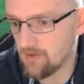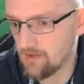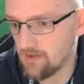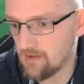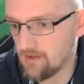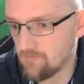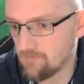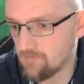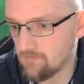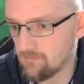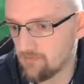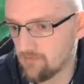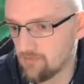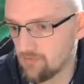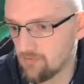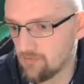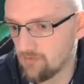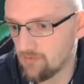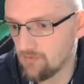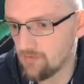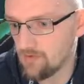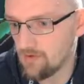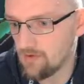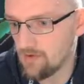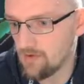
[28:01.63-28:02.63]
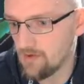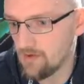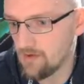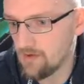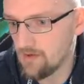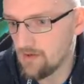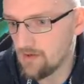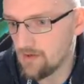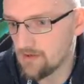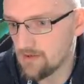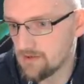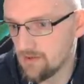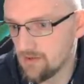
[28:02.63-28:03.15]
even more.
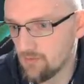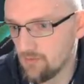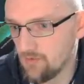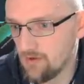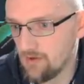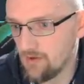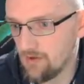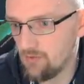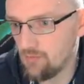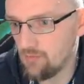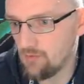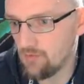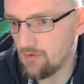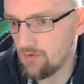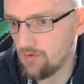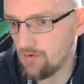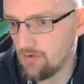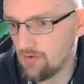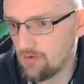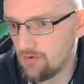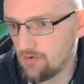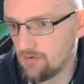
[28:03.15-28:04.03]
So we know what...